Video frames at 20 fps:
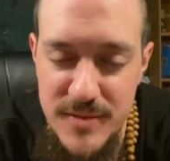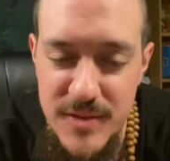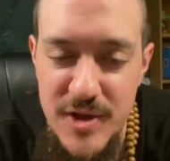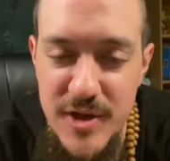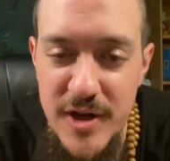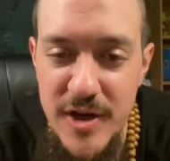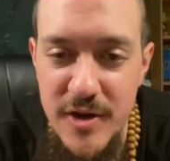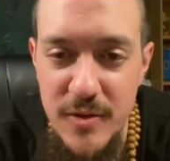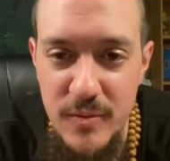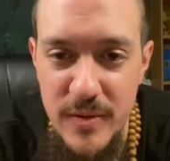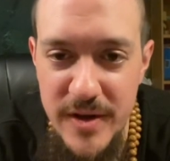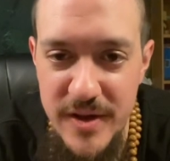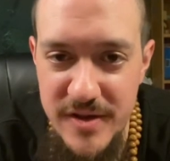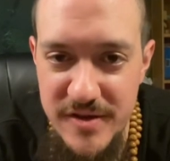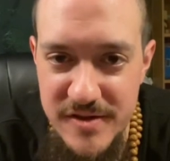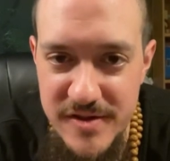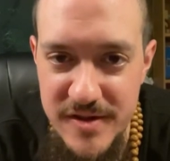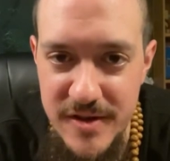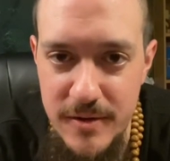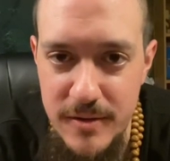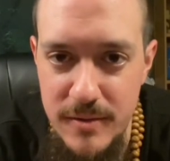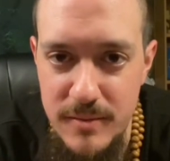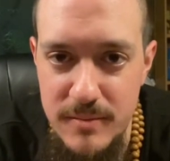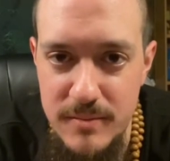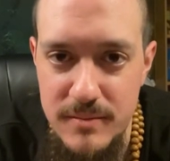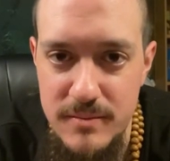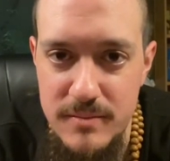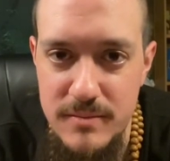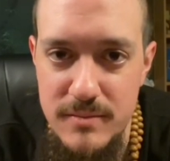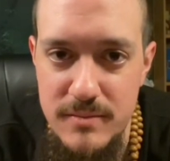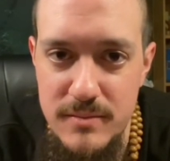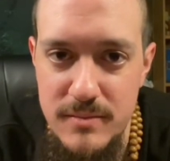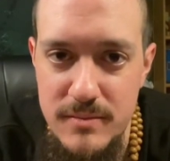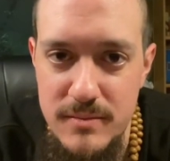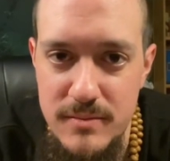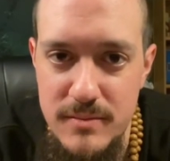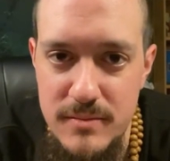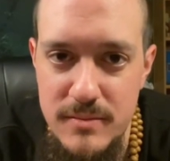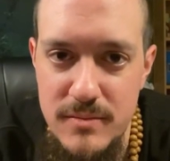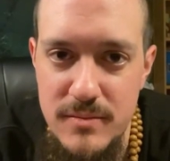You need to reconsider.
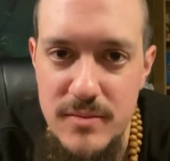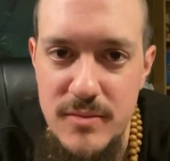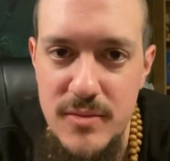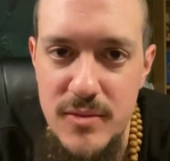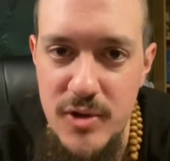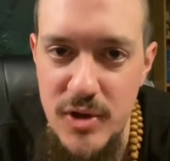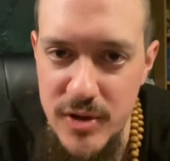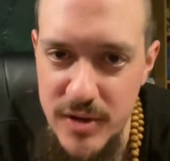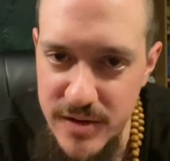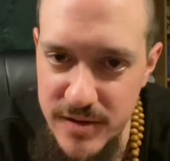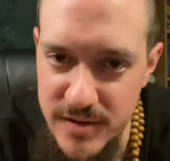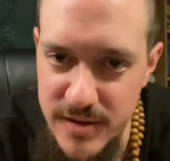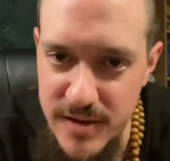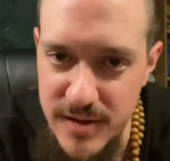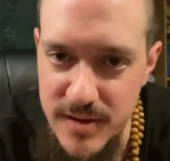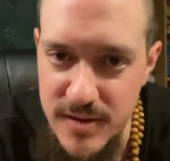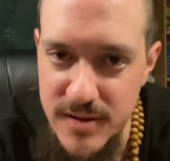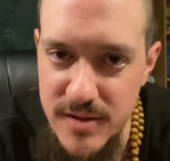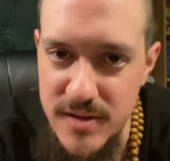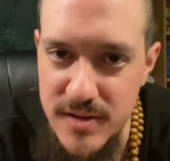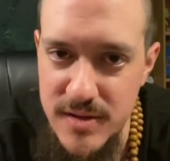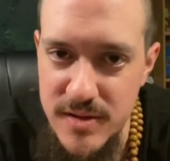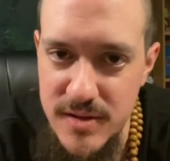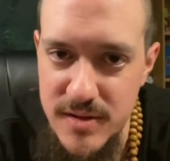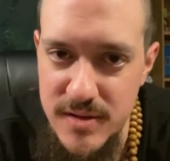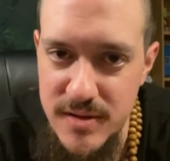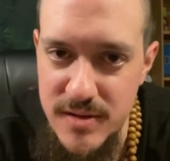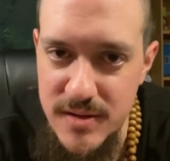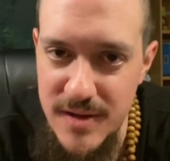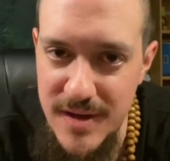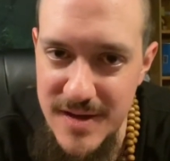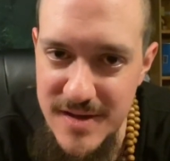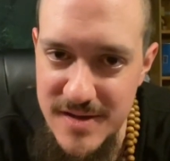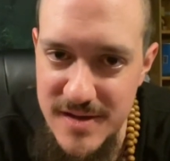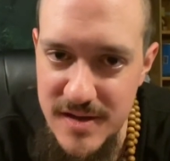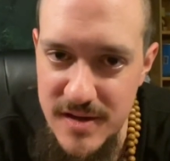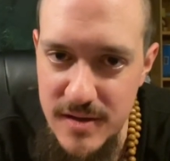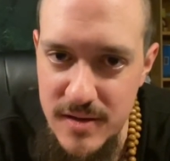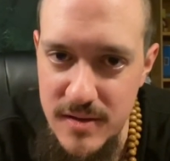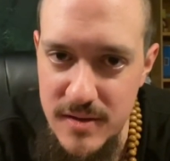Look at things as
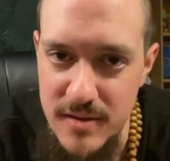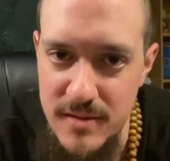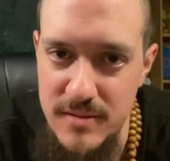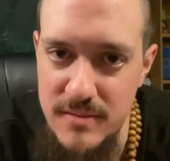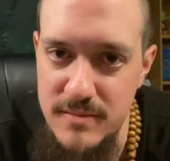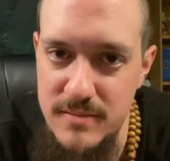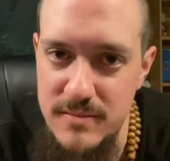they are.